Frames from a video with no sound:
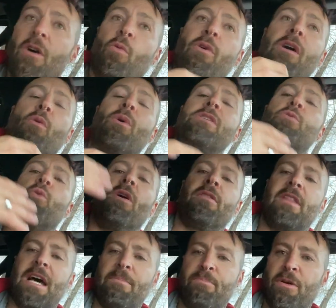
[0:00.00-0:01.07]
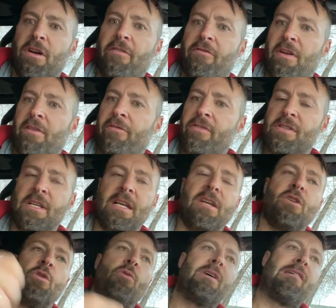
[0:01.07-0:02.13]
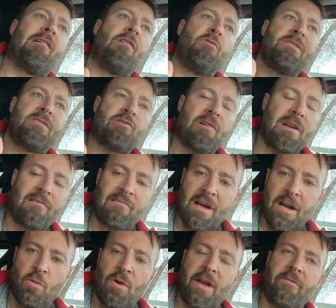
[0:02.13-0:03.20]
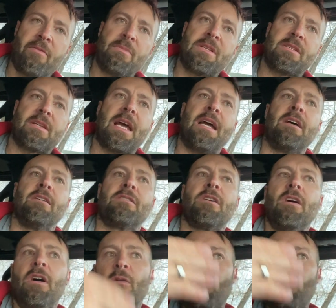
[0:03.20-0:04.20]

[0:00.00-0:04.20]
We always want that perfect physique, or we are always trying to run away from the scales.